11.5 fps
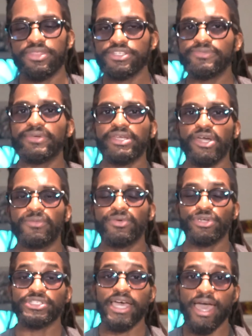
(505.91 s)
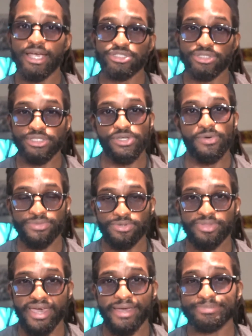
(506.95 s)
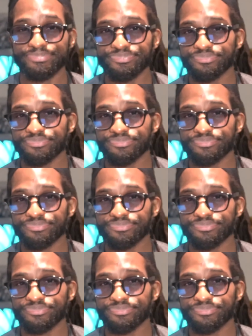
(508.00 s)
this video for you to actually go view that.